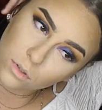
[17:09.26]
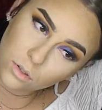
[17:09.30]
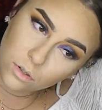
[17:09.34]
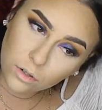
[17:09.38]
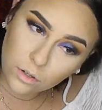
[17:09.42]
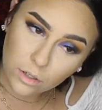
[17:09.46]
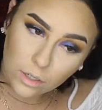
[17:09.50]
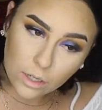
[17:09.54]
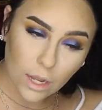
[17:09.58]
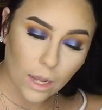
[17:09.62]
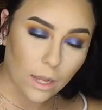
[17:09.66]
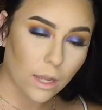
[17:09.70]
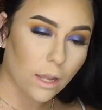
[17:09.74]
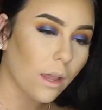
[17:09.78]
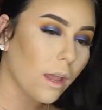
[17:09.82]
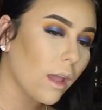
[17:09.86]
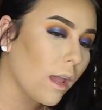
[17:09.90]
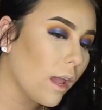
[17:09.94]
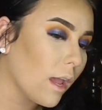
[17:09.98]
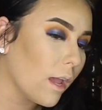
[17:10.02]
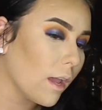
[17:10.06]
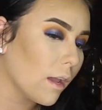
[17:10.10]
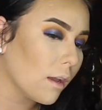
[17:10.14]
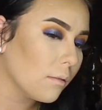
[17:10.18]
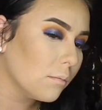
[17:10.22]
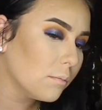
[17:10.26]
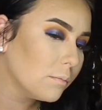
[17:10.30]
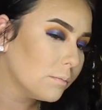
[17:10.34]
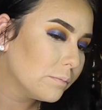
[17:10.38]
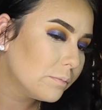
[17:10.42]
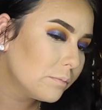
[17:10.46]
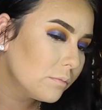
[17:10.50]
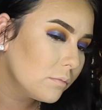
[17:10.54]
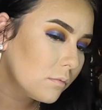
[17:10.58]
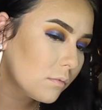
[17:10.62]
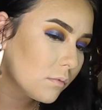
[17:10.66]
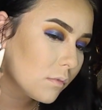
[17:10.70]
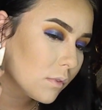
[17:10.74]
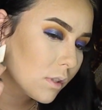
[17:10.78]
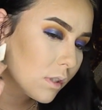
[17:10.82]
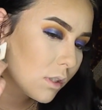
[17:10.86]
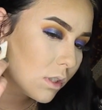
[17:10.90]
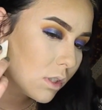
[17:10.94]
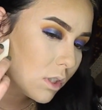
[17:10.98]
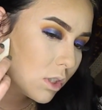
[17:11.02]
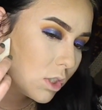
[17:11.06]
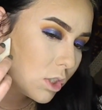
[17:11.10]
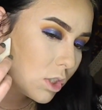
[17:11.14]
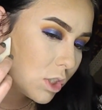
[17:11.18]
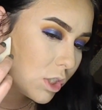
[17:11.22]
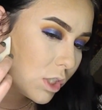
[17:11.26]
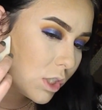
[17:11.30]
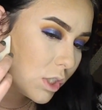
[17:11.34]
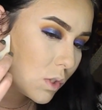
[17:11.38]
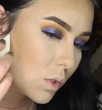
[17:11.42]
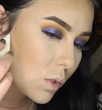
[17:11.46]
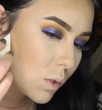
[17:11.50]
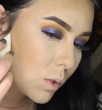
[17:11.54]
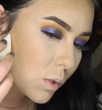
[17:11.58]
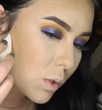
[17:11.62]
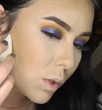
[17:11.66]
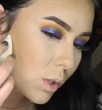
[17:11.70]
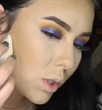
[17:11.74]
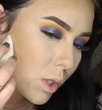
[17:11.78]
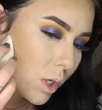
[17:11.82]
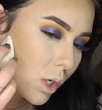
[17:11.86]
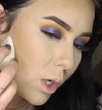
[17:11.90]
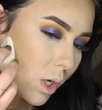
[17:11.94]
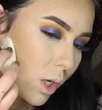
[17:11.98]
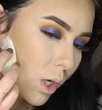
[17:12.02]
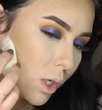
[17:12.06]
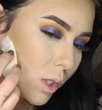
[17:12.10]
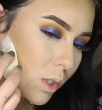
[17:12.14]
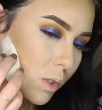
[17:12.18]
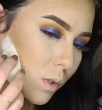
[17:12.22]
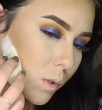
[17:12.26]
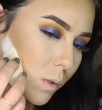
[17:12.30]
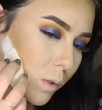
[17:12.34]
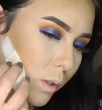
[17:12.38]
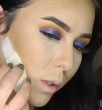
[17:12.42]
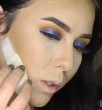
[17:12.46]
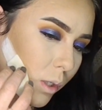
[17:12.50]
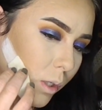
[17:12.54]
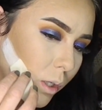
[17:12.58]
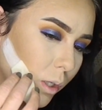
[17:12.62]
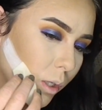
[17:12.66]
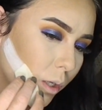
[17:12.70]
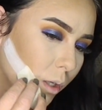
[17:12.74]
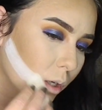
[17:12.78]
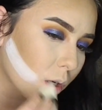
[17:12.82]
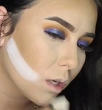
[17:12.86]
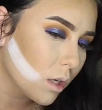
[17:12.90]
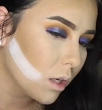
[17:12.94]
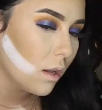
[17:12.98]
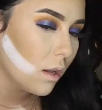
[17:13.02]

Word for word: create a chiseled contour here.